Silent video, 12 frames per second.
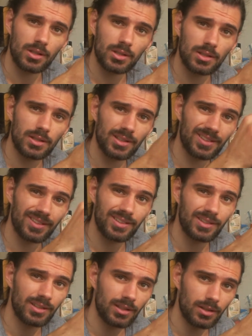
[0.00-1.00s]
is
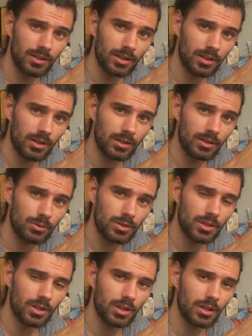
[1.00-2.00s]

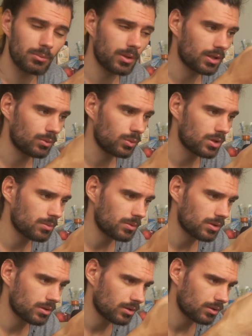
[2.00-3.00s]
risking little money, which
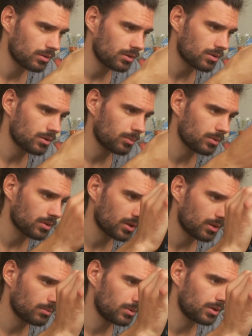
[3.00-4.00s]
means your stop loss
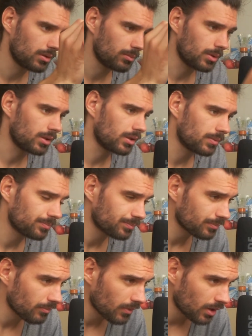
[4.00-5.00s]
can be bigger.
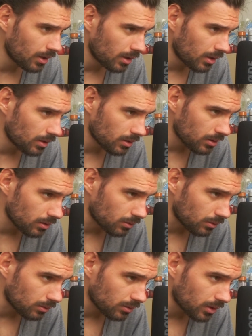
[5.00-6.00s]

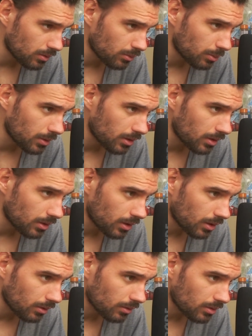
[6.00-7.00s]
So this would be
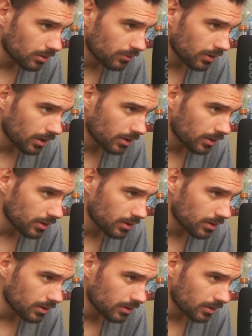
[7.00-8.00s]
and look something like
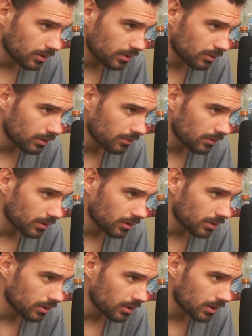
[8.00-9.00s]
this. Now if we
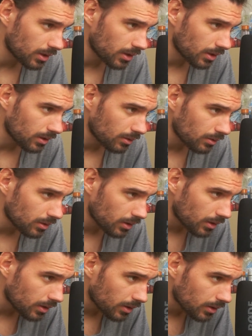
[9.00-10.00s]
take a look
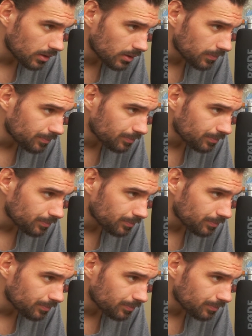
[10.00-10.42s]
at